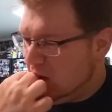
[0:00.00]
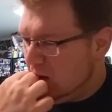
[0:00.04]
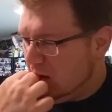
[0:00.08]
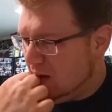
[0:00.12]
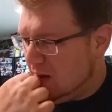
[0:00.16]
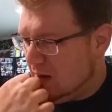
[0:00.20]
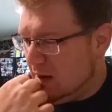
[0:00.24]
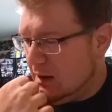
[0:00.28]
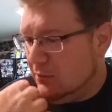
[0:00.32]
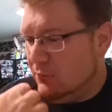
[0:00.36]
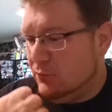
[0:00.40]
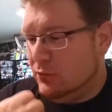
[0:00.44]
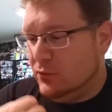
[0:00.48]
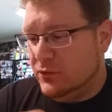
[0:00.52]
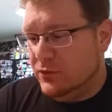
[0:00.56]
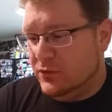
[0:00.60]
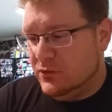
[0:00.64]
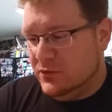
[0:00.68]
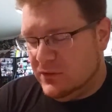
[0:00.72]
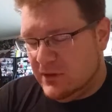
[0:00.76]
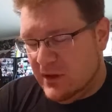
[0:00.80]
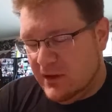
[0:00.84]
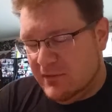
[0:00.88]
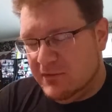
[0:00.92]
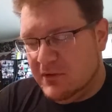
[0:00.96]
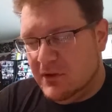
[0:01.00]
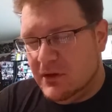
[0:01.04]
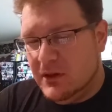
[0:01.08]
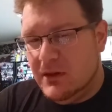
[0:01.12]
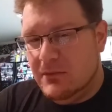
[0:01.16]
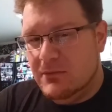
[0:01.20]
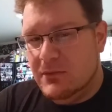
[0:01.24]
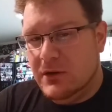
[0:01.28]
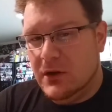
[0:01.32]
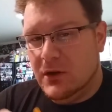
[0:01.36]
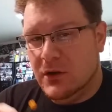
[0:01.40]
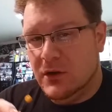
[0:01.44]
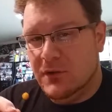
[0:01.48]
And I will definitely
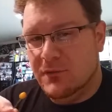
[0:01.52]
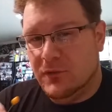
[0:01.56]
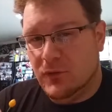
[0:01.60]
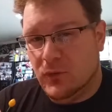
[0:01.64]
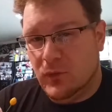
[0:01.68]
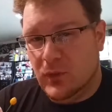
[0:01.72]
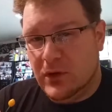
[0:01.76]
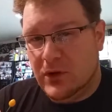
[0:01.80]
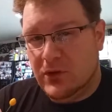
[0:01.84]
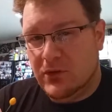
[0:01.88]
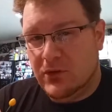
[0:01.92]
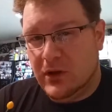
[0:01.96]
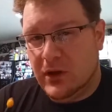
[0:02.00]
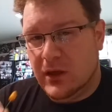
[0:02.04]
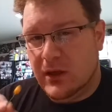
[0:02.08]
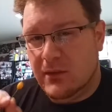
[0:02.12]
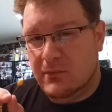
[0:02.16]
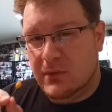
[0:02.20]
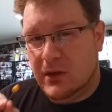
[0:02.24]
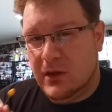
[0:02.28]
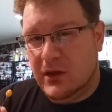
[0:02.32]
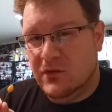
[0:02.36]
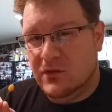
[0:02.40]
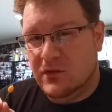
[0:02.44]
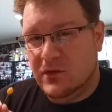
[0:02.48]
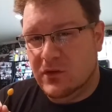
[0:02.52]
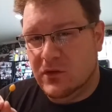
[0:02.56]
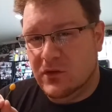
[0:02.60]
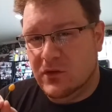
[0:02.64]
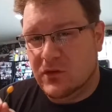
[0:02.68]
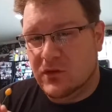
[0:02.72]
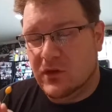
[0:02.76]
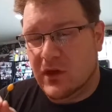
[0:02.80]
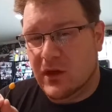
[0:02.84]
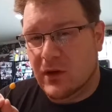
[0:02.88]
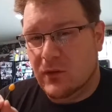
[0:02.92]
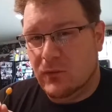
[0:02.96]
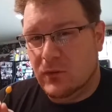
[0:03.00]
be overwintering it because it
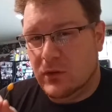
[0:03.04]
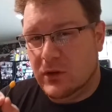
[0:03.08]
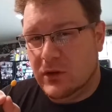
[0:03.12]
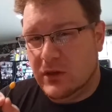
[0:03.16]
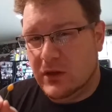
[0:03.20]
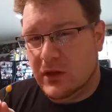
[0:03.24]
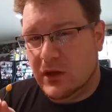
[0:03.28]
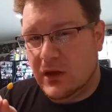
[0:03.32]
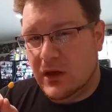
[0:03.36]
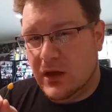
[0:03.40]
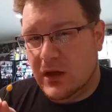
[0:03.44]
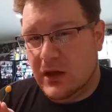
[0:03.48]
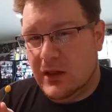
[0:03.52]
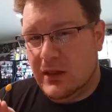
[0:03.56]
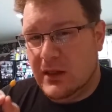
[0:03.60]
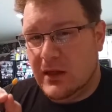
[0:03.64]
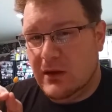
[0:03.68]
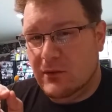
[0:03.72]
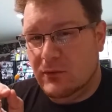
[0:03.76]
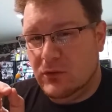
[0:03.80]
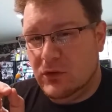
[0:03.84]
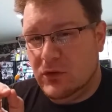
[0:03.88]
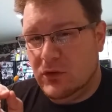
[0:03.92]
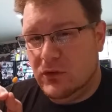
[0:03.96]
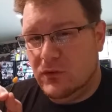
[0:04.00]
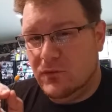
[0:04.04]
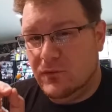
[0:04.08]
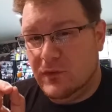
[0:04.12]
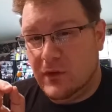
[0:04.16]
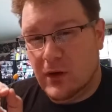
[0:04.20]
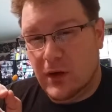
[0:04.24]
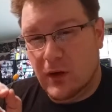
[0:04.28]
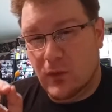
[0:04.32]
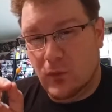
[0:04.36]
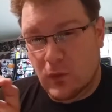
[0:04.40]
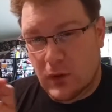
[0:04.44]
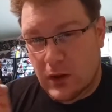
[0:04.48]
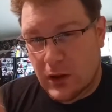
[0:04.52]
looks like one of the kind that would do
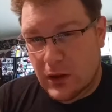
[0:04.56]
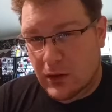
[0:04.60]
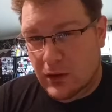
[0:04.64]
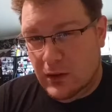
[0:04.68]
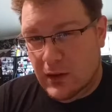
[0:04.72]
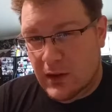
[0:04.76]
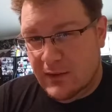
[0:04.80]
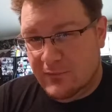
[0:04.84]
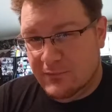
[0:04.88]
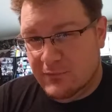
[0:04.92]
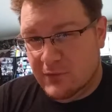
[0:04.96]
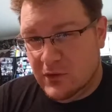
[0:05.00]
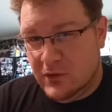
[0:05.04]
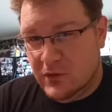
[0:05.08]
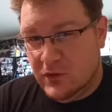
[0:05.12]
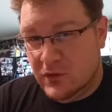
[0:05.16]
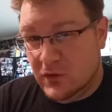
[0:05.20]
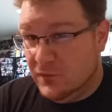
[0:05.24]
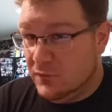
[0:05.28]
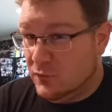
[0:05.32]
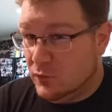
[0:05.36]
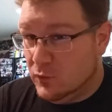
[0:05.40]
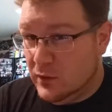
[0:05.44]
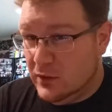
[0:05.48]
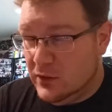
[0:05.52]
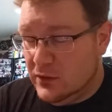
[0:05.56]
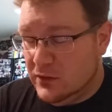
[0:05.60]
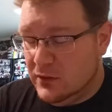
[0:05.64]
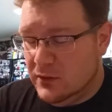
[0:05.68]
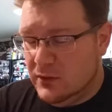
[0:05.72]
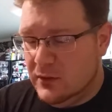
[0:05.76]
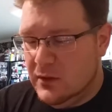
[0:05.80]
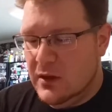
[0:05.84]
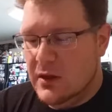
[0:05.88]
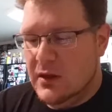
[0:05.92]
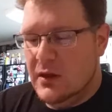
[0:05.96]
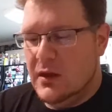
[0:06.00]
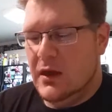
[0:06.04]
very well after it's
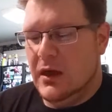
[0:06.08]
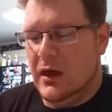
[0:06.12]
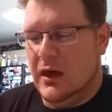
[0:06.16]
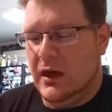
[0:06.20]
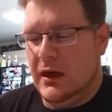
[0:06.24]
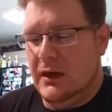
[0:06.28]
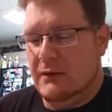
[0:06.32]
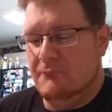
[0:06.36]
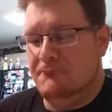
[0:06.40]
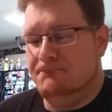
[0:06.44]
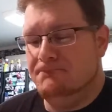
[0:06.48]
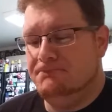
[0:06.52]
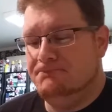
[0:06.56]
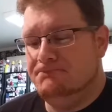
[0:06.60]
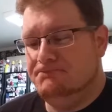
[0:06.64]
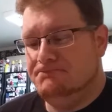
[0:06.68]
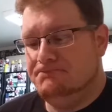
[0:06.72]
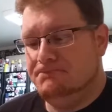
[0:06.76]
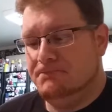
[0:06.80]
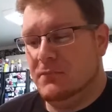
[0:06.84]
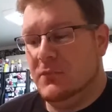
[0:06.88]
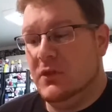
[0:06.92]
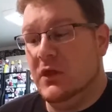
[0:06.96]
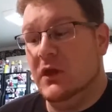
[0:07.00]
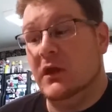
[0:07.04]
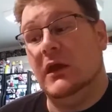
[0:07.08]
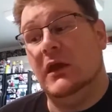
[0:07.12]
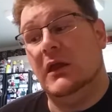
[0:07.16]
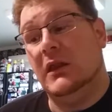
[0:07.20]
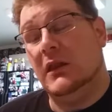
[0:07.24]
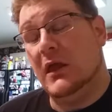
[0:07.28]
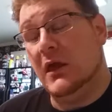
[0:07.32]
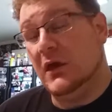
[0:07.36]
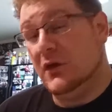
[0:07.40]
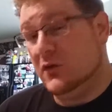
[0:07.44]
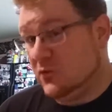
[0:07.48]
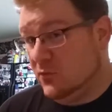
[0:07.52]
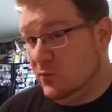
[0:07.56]
overwintered. I'm thinking
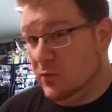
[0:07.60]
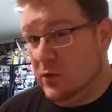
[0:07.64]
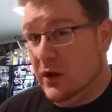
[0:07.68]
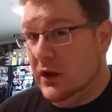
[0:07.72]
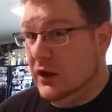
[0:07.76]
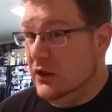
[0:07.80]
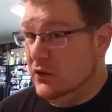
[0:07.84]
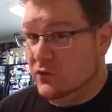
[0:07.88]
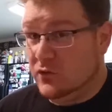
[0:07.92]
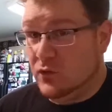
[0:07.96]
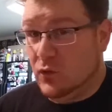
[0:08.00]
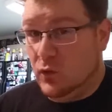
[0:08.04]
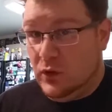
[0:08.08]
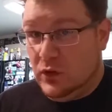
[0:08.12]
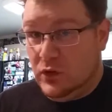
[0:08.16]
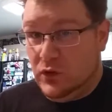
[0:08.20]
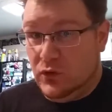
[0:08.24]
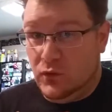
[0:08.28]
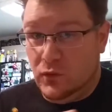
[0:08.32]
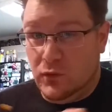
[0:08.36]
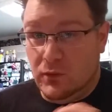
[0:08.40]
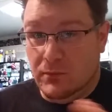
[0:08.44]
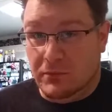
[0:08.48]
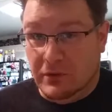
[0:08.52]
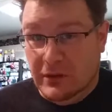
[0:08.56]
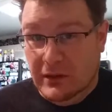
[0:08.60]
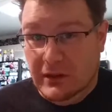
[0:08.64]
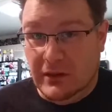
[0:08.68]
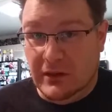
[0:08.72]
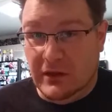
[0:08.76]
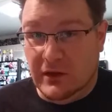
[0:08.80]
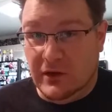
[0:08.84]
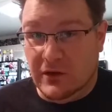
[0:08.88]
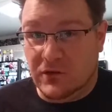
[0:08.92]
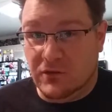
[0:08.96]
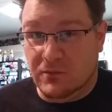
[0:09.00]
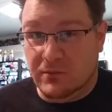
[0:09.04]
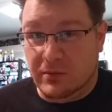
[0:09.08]
next spring it's going to
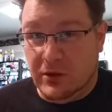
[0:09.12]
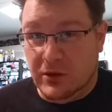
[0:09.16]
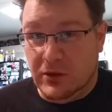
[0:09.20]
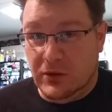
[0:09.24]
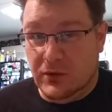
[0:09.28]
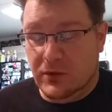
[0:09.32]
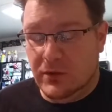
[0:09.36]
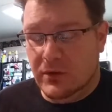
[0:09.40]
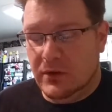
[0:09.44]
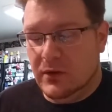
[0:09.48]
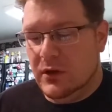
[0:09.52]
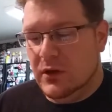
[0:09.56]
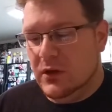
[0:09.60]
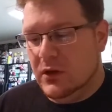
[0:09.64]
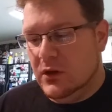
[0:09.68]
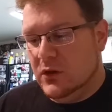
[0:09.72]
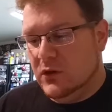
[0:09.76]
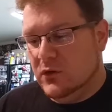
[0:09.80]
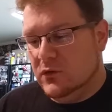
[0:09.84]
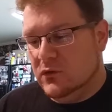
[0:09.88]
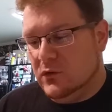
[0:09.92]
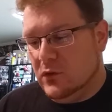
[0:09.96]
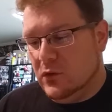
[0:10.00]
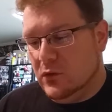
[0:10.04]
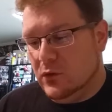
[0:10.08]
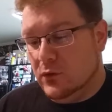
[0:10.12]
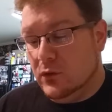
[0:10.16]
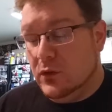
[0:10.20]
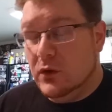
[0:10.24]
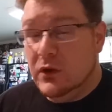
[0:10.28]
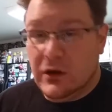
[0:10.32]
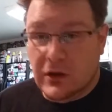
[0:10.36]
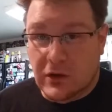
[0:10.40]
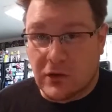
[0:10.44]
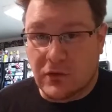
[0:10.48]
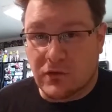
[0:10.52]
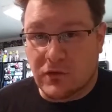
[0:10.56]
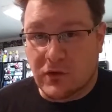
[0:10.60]
completely explode. So
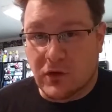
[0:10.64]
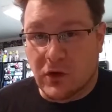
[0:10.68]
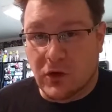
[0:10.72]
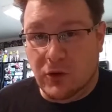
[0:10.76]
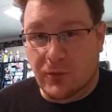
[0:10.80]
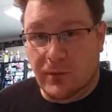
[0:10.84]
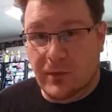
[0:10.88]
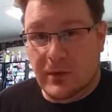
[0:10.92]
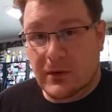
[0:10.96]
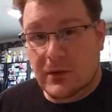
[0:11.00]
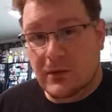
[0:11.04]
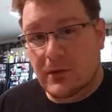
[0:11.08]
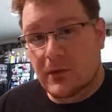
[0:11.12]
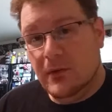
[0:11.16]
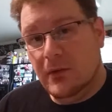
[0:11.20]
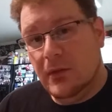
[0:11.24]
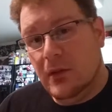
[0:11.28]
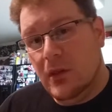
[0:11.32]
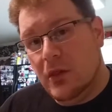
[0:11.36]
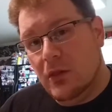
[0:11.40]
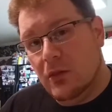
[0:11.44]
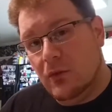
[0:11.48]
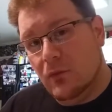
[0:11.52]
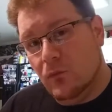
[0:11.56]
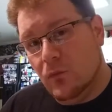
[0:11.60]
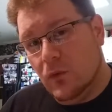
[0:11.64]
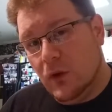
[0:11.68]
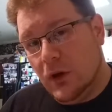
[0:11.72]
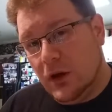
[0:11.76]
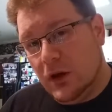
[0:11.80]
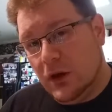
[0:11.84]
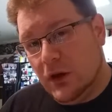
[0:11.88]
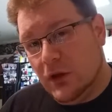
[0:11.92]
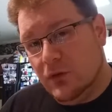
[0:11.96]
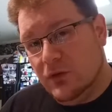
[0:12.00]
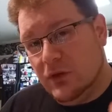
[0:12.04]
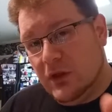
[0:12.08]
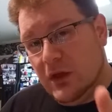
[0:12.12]
here's to hoping. We're
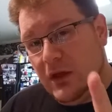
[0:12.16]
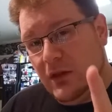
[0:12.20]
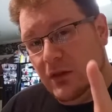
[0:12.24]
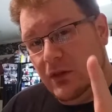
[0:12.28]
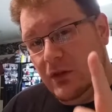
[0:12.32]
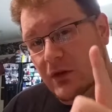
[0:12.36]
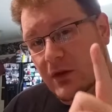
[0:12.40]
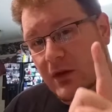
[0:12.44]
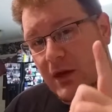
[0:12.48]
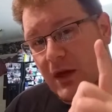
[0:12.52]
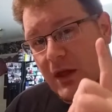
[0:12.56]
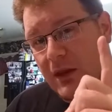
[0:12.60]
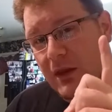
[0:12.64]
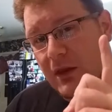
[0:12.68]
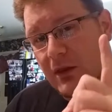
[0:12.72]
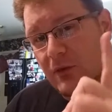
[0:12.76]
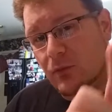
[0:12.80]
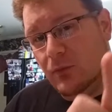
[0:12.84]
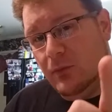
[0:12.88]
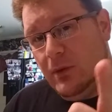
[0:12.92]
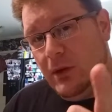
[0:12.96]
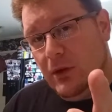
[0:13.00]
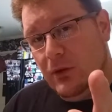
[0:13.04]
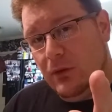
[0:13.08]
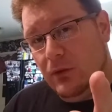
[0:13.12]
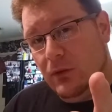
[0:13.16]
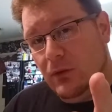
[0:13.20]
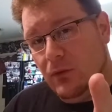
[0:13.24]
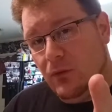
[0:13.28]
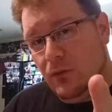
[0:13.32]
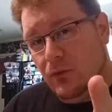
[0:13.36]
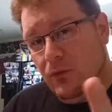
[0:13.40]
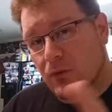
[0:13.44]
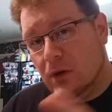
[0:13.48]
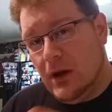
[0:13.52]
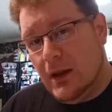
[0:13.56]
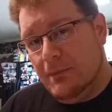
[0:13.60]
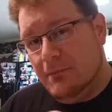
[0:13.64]
going to go take a look at it, and we'll be
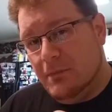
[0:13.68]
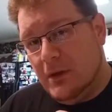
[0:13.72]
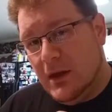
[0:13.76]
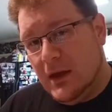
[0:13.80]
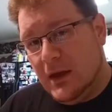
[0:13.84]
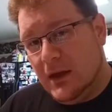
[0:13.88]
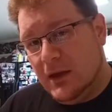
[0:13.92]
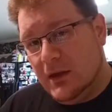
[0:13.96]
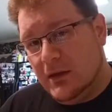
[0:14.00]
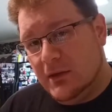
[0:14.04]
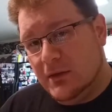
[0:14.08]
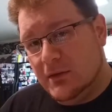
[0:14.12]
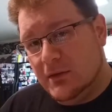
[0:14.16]
right back.